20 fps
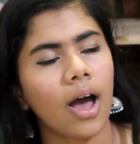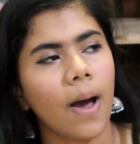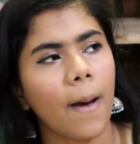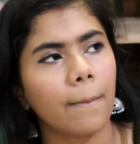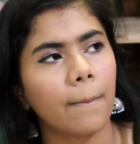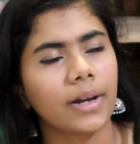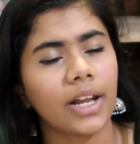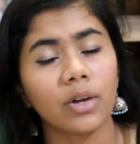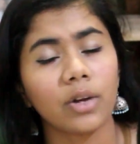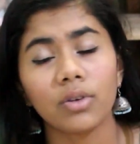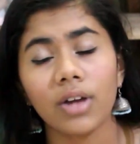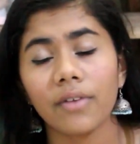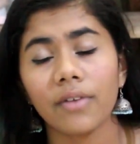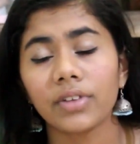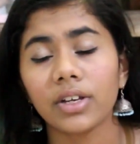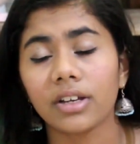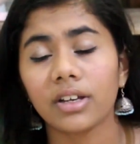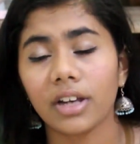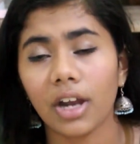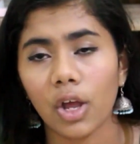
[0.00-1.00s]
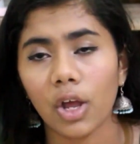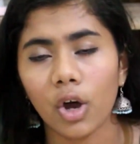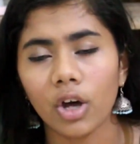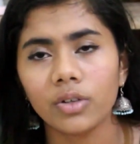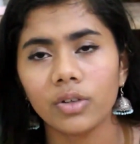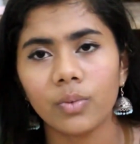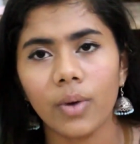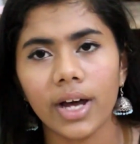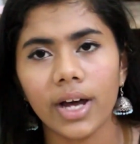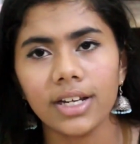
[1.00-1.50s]
but I don't have the
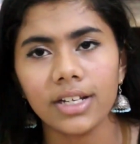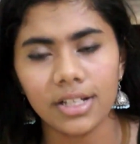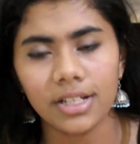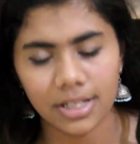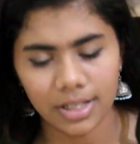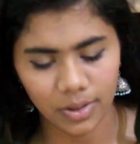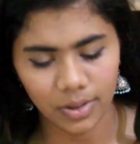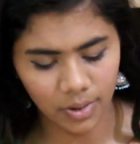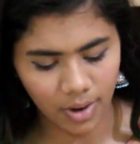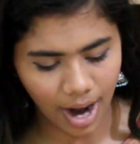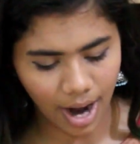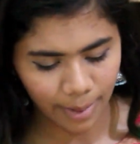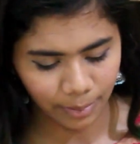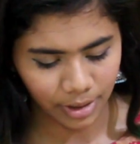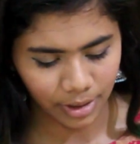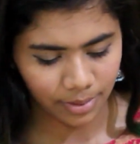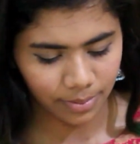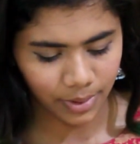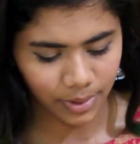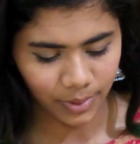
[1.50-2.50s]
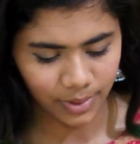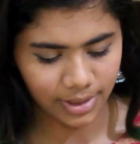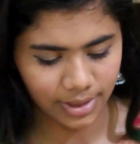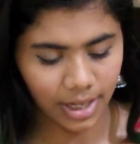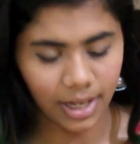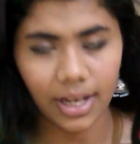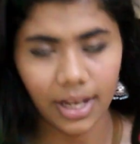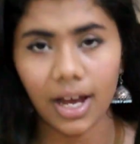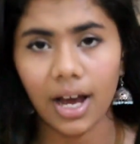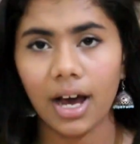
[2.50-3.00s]
crayon one, so I'm going to be
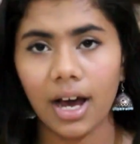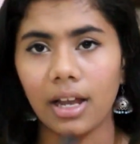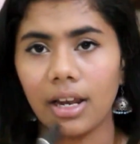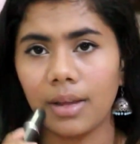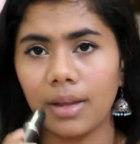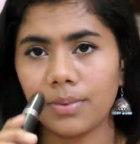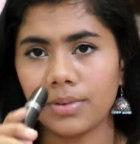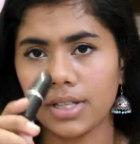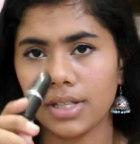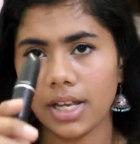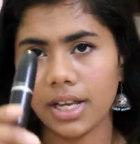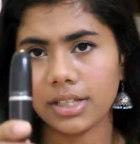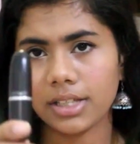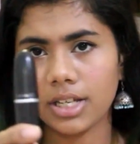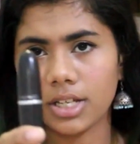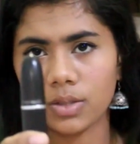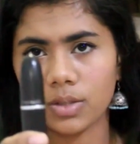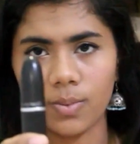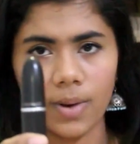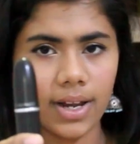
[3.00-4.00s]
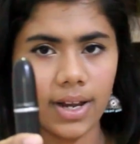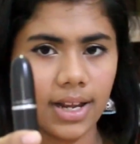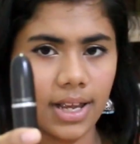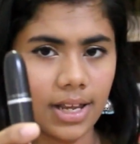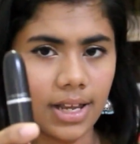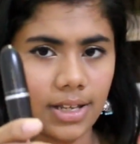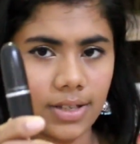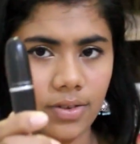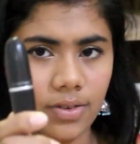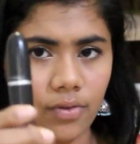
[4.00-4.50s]
using a lipstick. This one
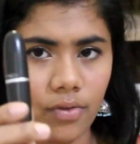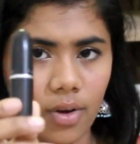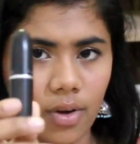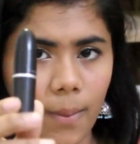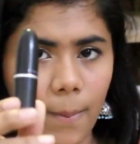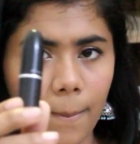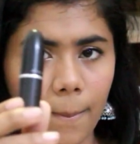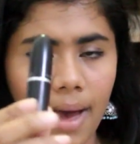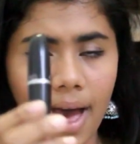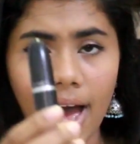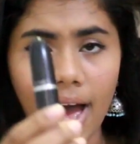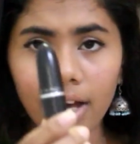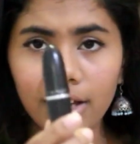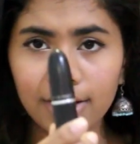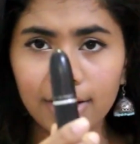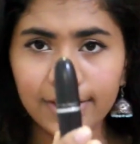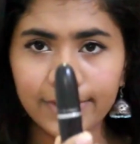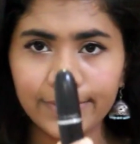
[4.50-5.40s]
is from MAC.